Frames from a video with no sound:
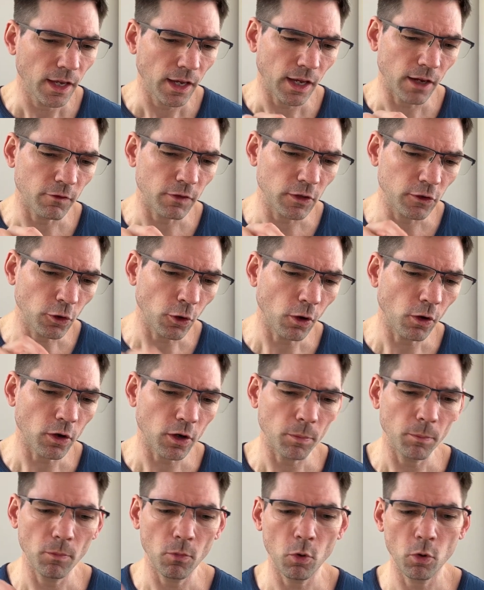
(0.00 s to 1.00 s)
If we
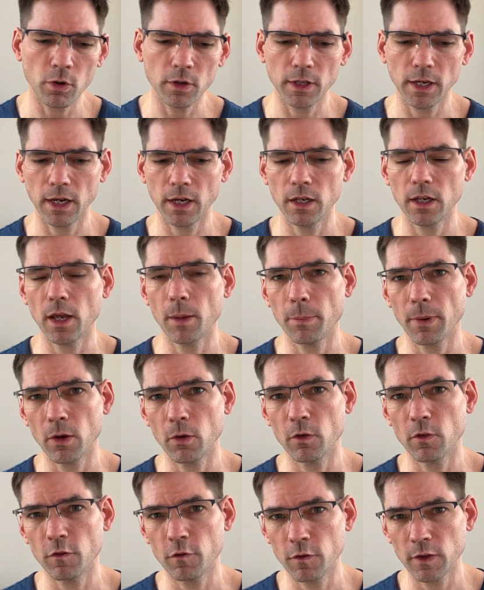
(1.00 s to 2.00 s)
talk more then
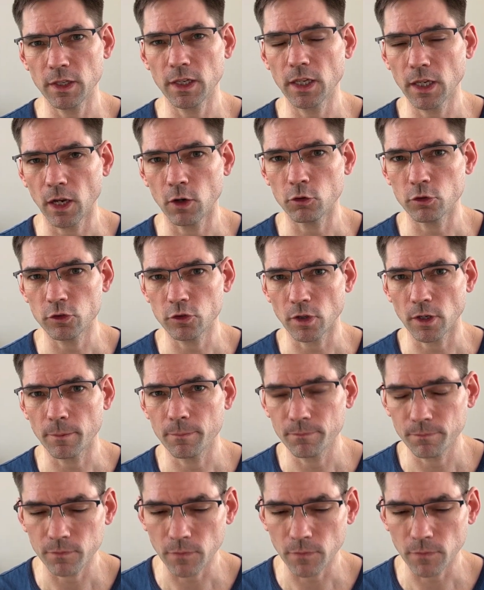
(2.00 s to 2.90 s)
about viticulture,